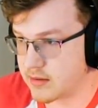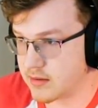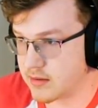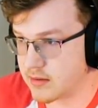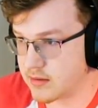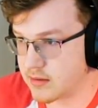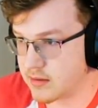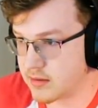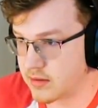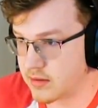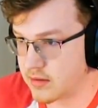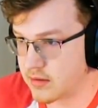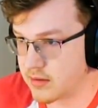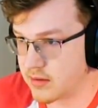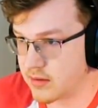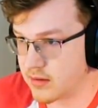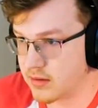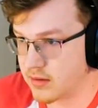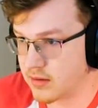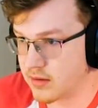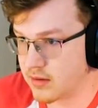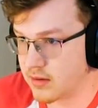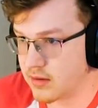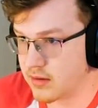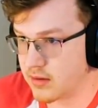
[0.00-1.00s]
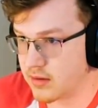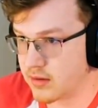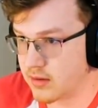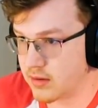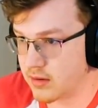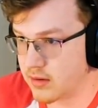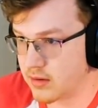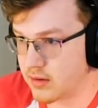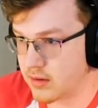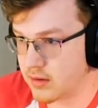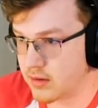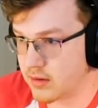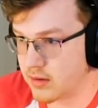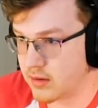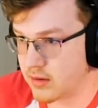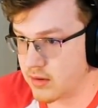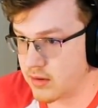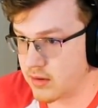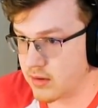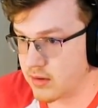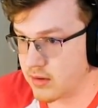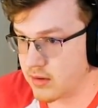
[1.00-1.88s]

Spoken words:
No one is speaking in this clip.